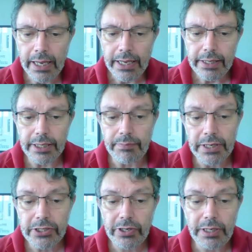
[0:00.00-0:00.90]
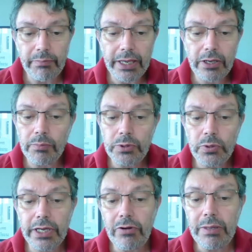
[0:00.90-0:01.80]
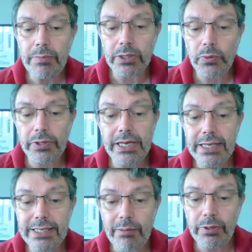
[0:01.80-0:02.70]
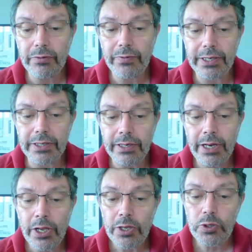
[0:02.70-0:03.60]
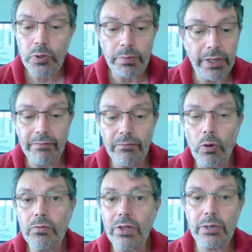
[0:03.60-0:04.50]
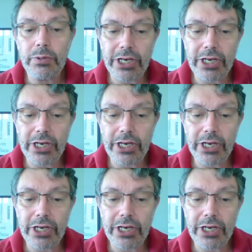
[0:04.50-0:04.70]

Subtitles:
The administrator might come to an agreement with an exam provider to involve language